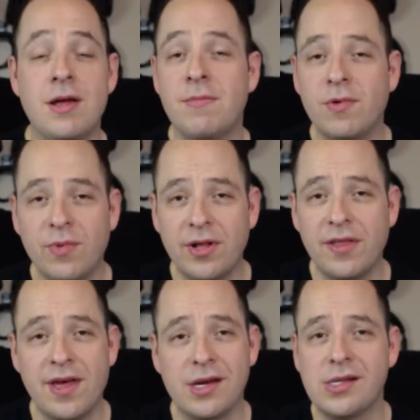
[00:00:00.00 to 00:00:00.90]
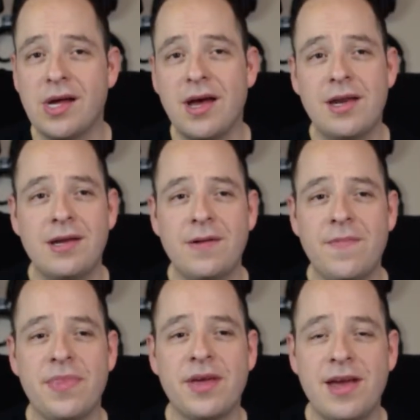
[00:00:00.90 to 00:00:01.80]
But really, that aside,
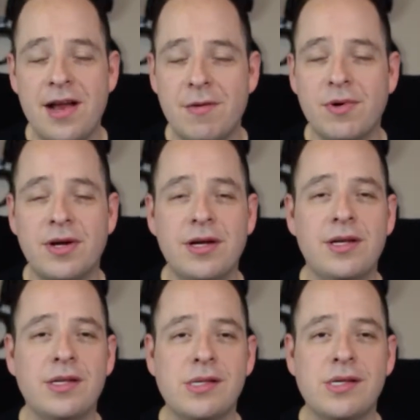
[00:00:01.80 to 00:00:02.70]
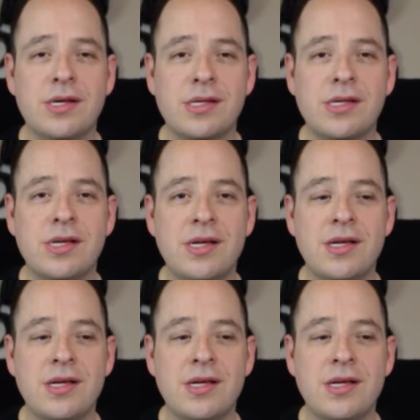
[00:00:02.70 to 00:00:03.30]
the camera is just,